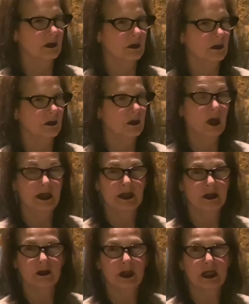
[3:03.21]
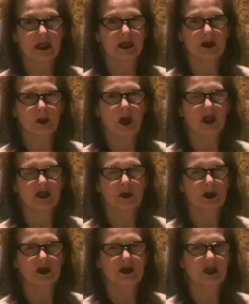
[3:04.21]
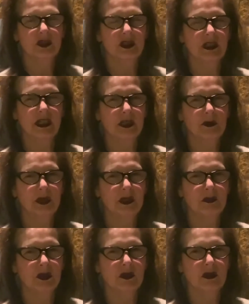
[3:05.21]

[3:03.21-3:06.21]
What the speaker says: Well, I know that it's possible to unite people